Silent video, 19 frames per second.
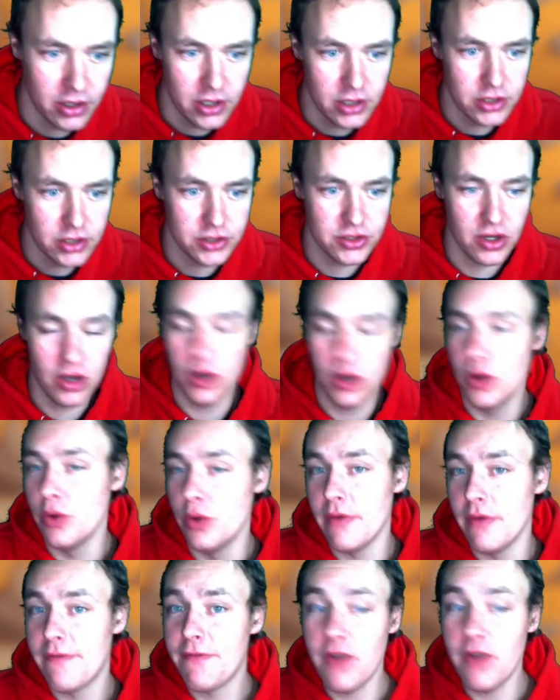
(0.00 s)
So
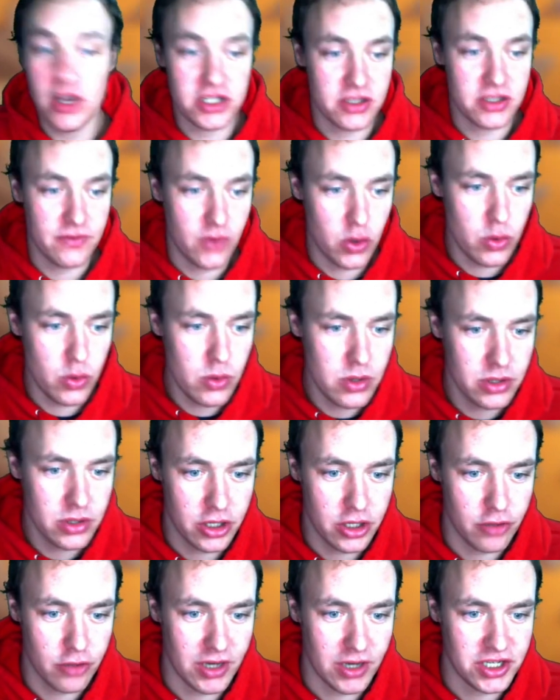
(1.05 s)
first of all,
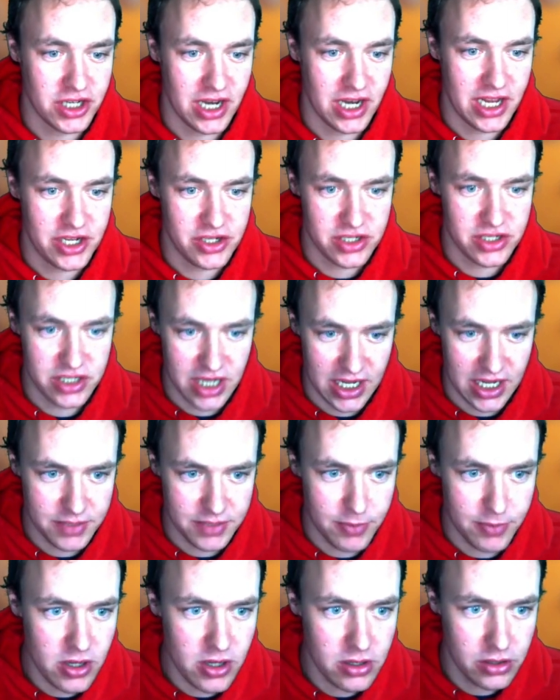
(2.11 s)
congratulations
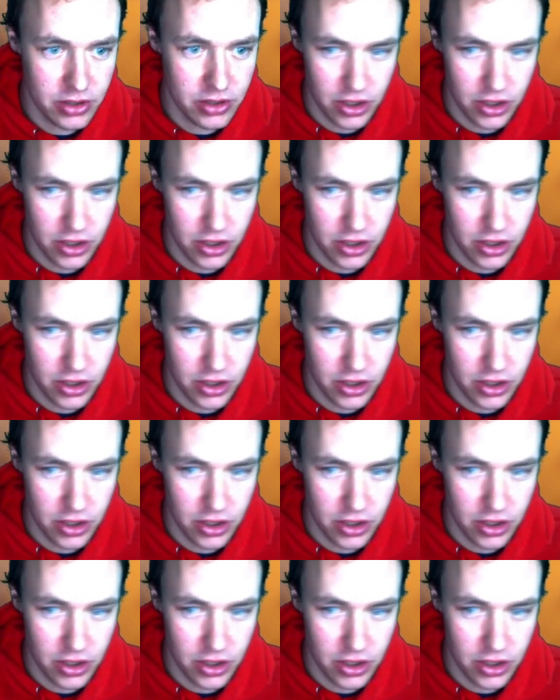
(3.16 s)
Casper.